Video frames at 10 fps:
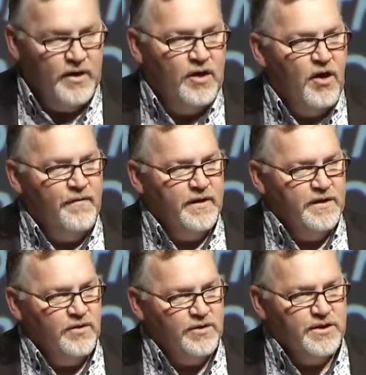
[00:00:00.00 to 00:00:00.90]
Often it's
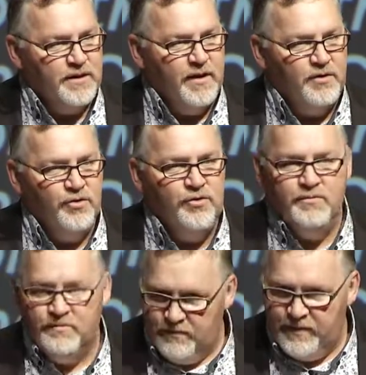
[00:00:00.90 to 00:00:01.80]
not just about new,
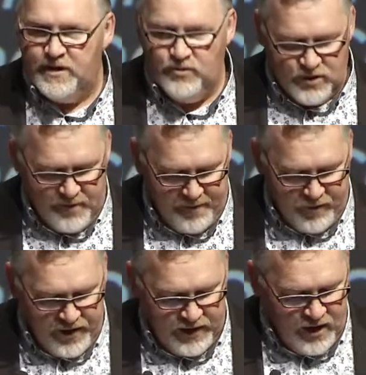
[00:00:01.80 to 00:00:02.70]
but it's also about
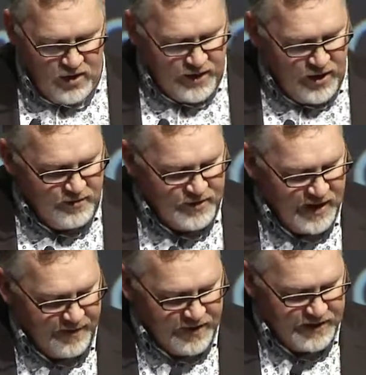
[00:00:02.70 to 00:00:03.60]
bringing older homes
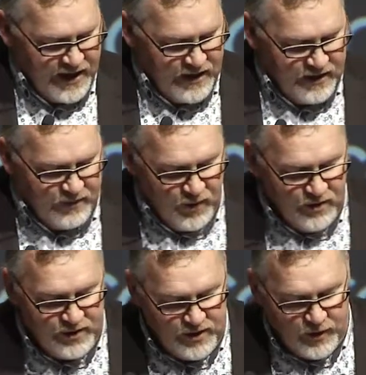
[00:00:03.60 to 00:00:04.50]
up to standard, and we're
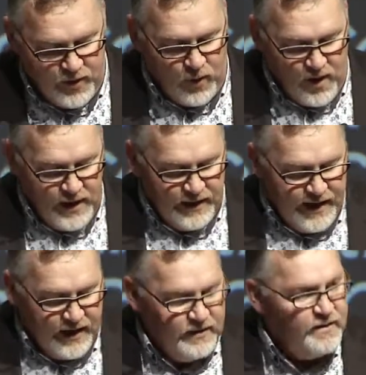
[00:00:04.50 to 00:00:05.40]
looking to acquire
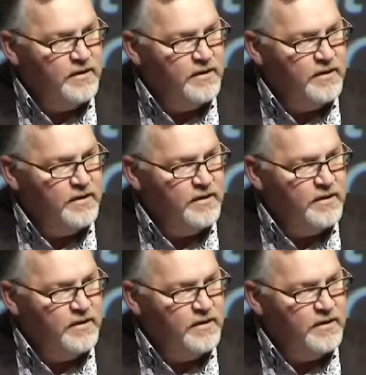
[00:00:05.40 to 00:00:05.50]
land